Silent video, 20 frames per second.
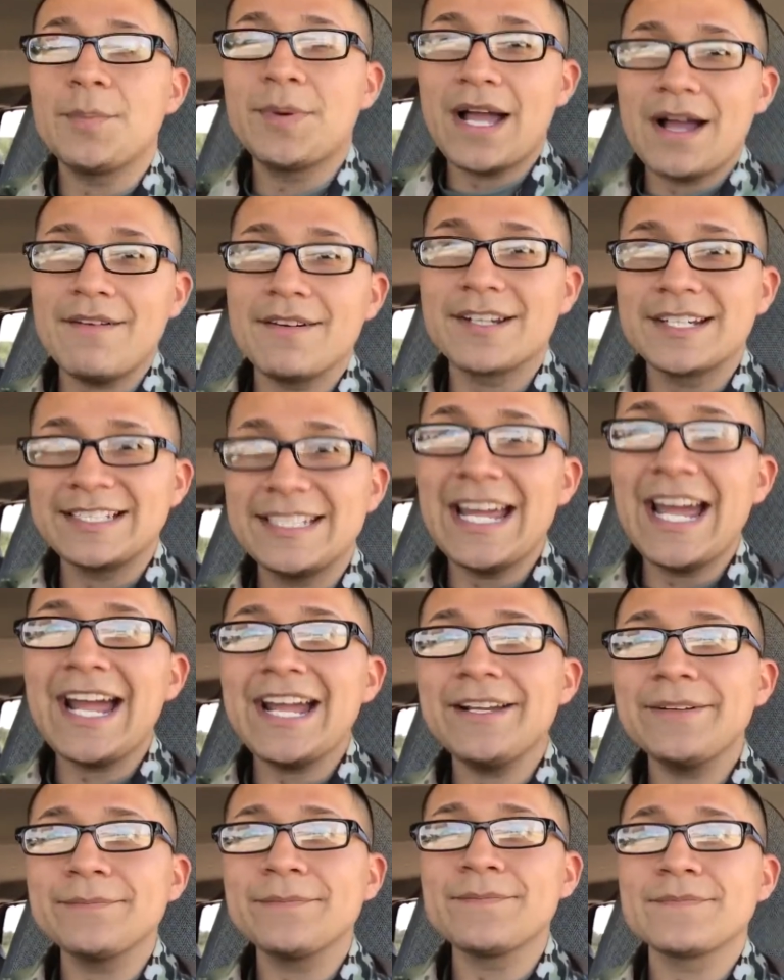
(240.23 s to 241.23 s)
hope y'all have a good
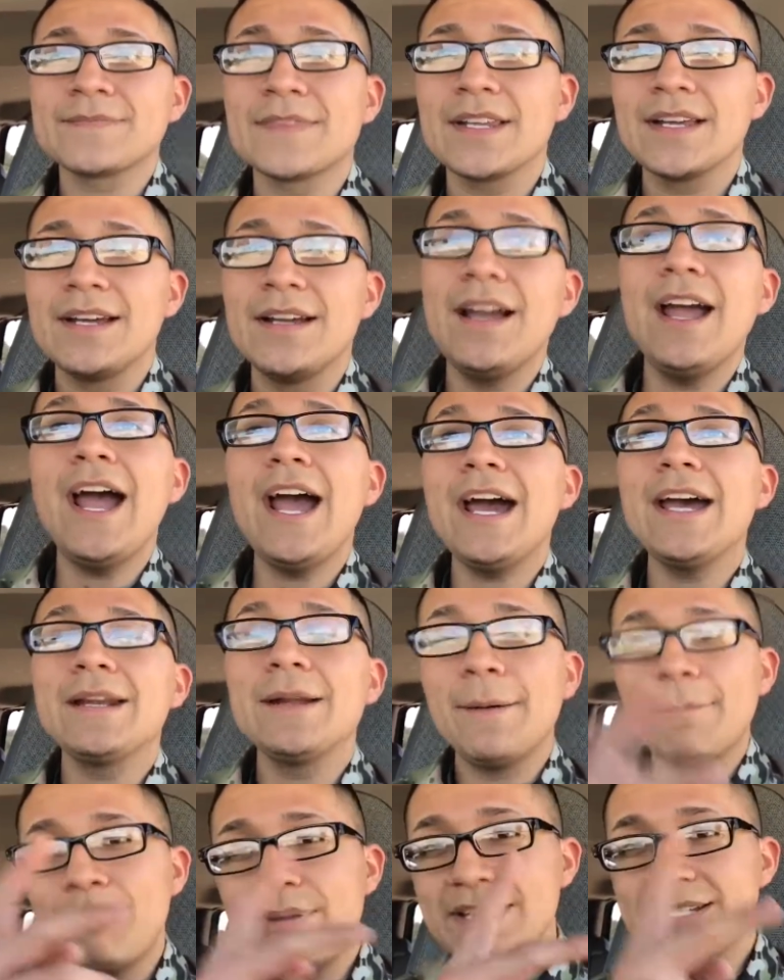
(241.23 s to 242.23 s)
day.
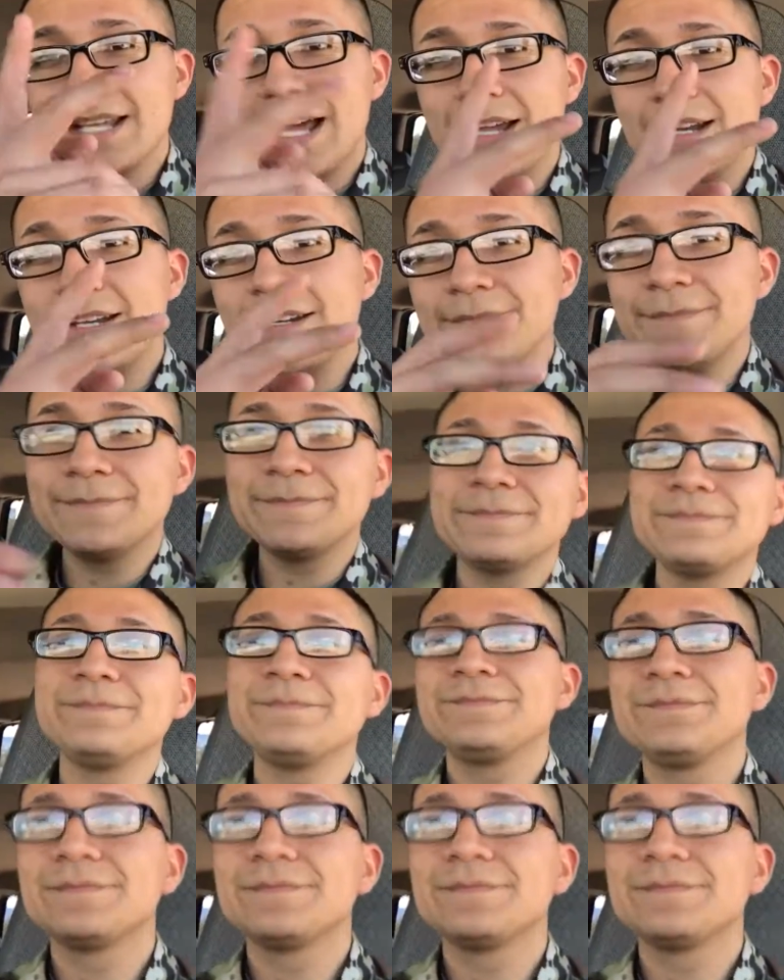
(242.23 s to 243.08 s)
And peace out, dude. Eh?